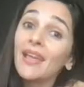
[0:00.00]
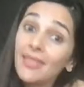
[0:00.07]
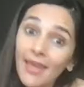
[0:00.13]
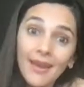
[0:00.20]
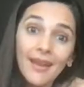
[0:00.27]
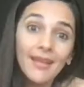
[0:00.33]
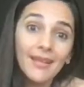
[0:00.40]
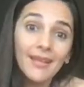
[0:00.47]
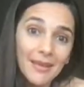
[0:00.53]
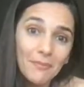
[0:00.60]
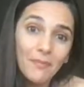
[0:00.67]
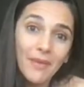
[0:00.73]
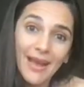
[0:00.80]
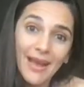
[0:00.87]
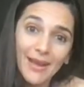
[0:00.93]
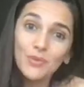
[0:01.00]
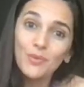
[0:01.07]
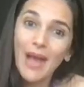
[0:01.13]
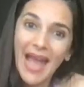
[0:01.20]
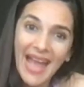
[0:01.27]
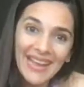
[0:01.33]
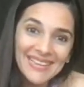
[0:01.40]
And then I came back
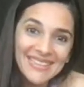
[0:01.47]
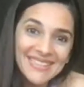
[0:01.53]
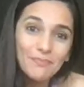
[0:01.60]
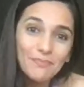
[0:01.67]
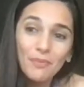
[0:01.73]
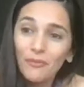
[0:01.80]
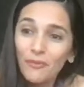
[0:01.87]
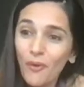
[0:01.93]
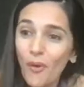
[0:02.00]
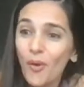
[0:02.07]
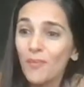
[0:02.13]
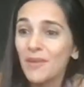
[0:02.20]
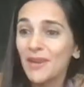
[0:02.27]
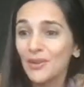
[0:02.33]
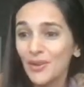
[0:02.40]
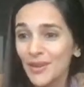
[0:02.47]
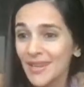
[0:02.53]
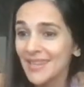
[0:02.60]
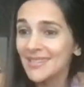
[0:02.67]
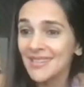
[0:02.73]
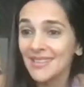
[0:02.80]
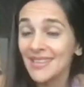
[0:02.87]
to act and perform and
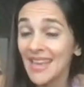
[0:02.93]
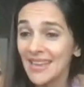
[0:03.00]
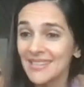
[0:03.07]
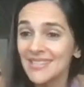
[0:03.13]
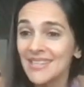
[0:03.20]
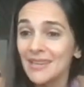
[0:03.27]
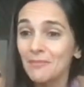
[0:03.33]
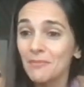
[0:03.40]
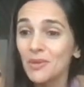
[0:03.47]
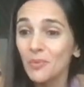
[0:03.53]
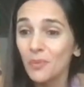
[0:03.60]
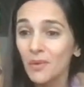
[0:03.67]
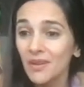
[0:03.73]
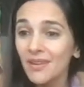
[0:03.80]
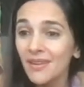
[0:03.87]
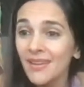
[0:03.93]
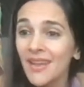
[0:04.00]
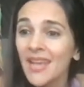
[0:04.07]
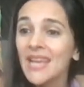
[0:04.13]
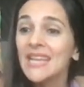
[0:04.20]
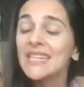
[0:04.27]
create in the entertainment world.